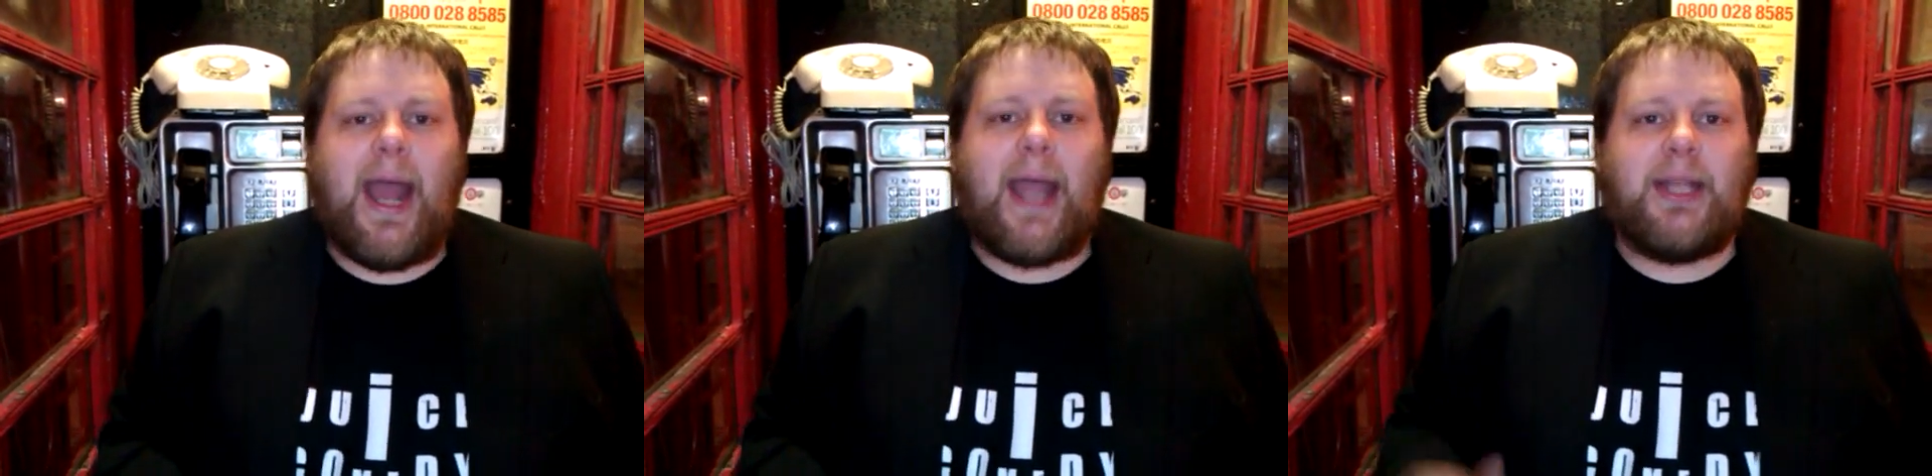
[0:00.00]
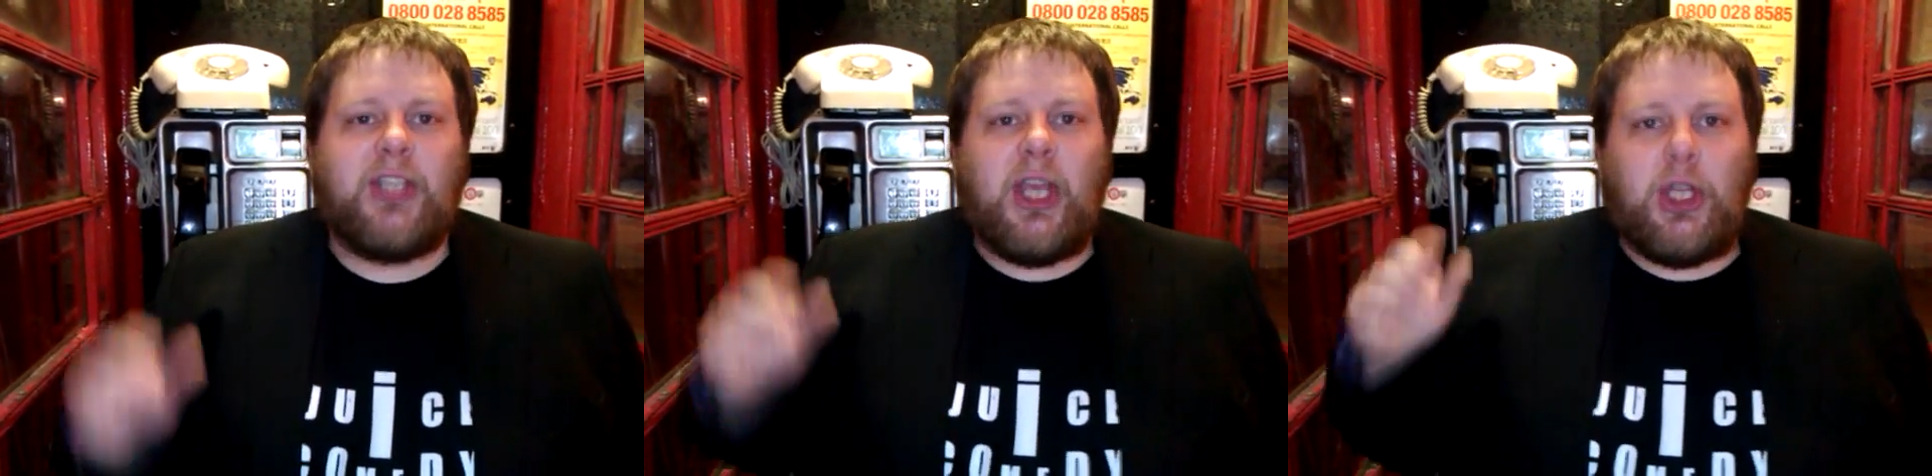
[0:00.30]

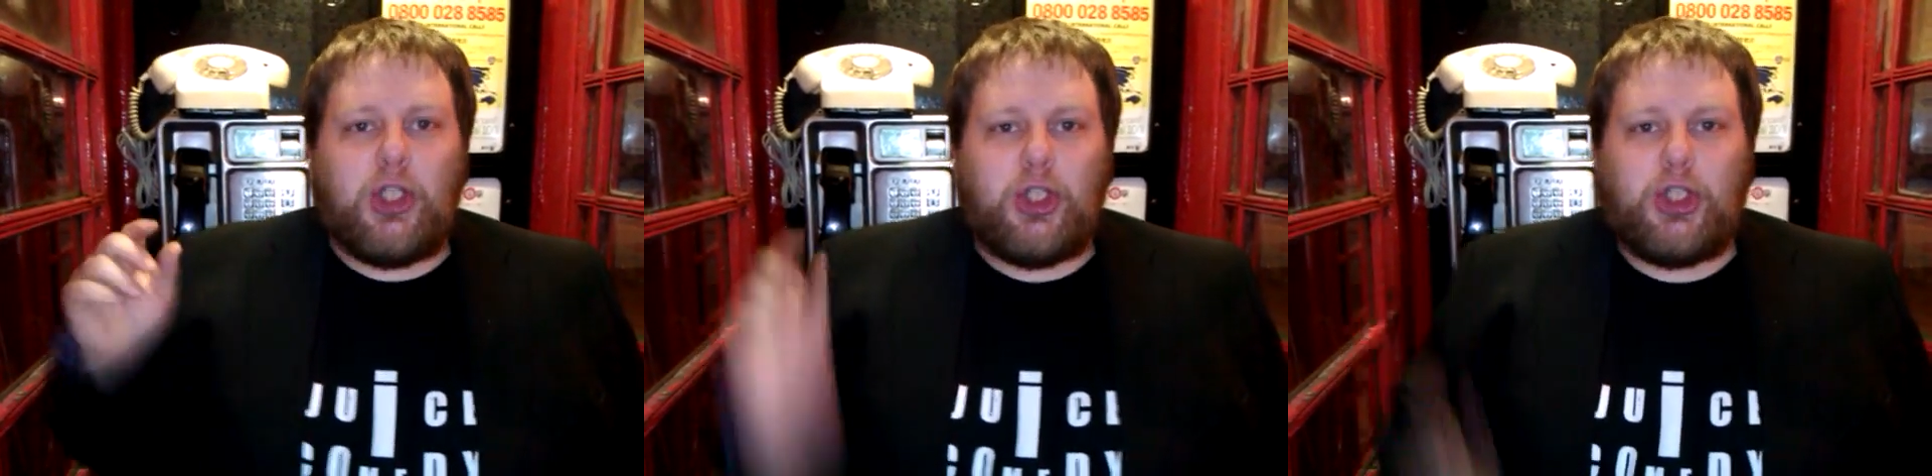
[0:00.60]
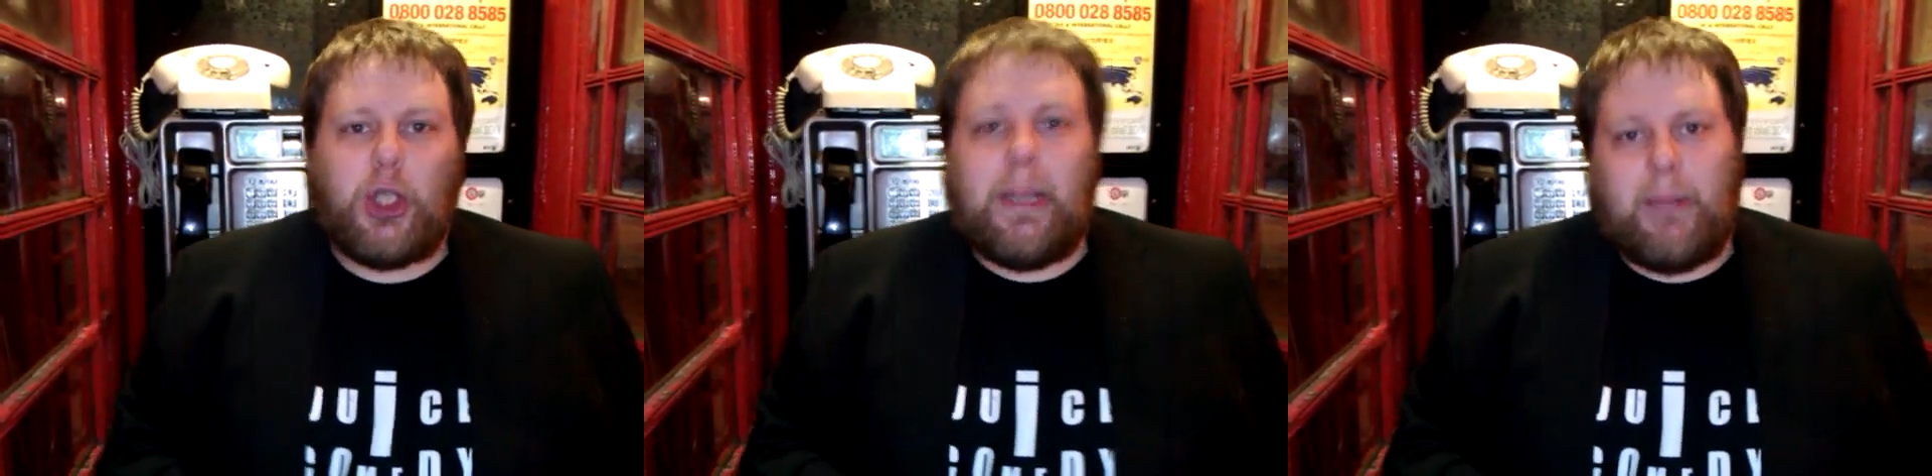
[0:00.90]
act,
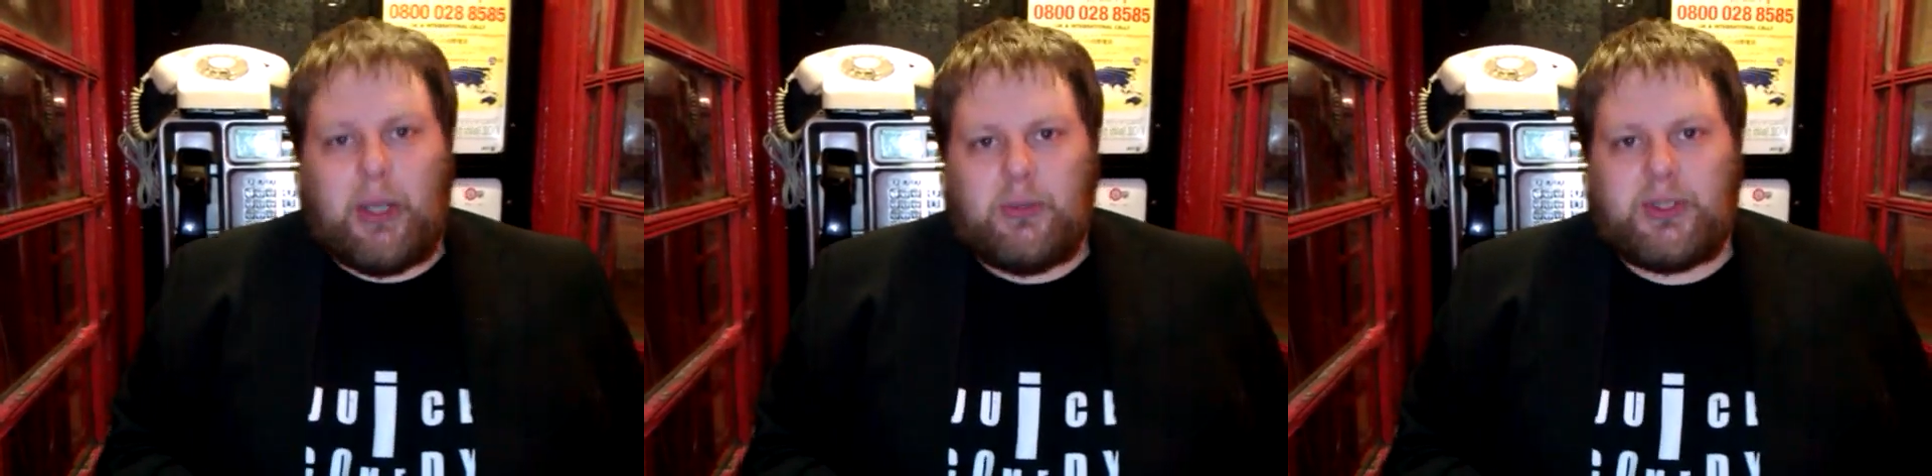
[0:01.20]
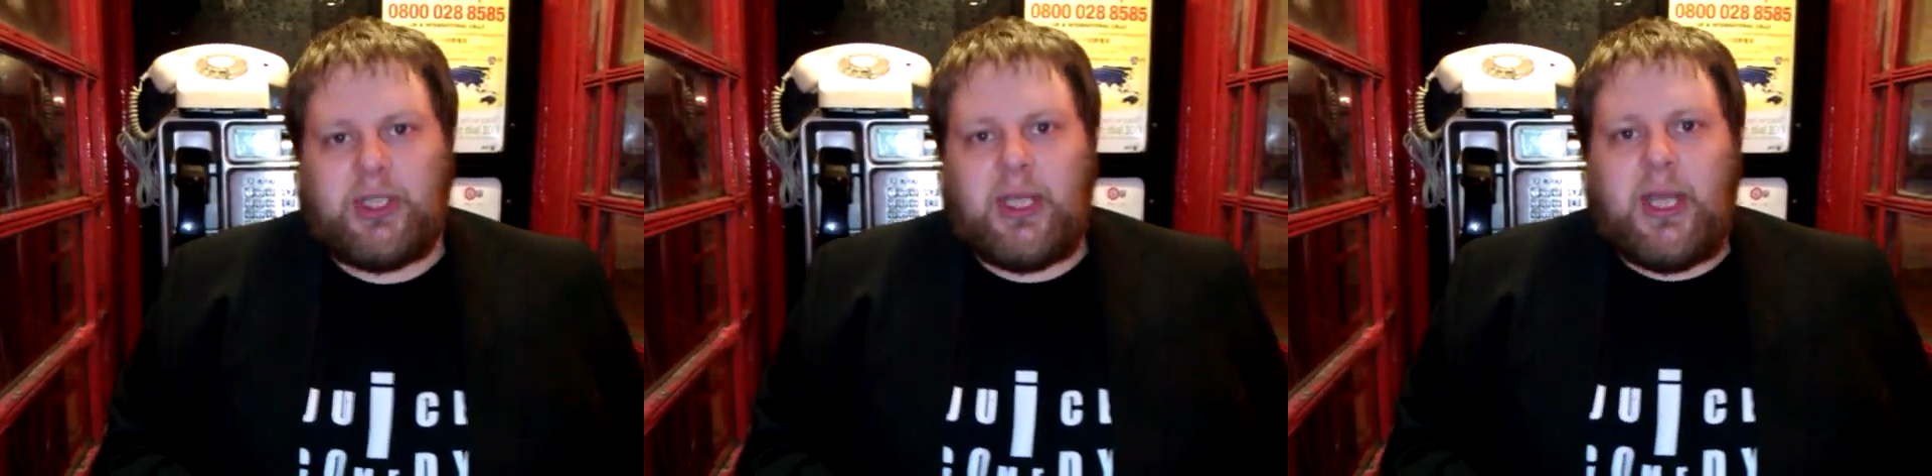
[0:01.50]
Jolly
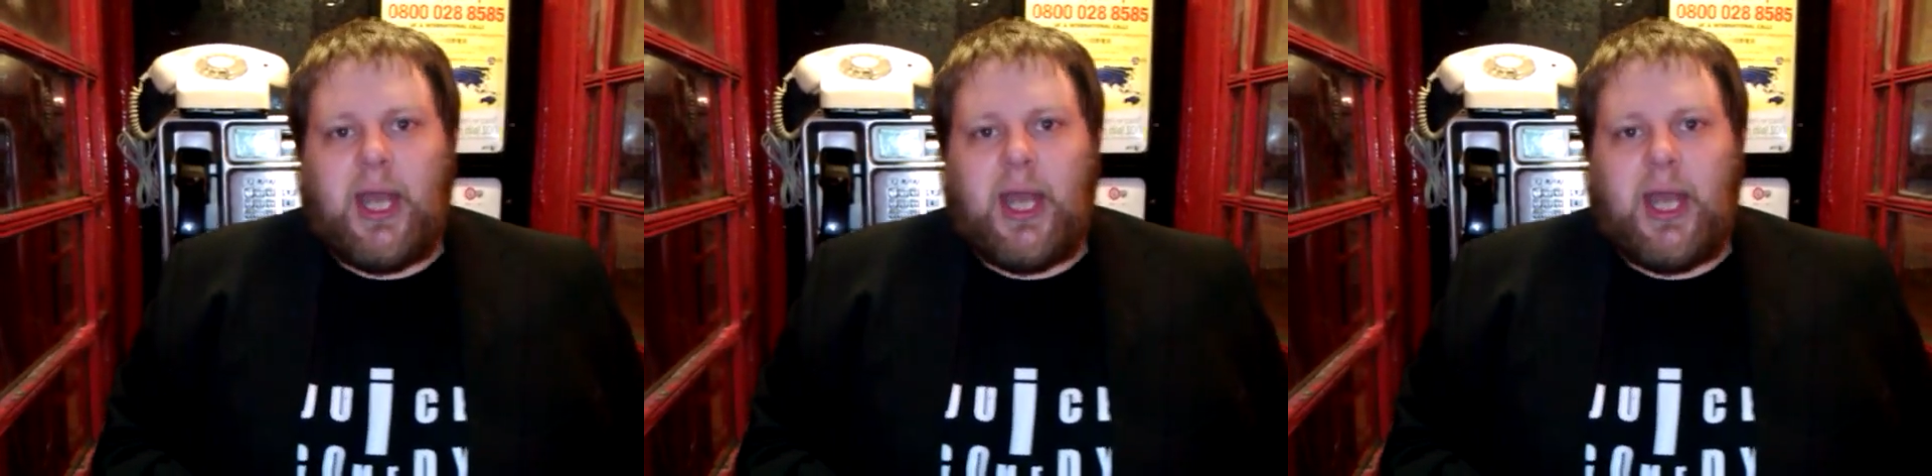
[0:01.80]
Boat.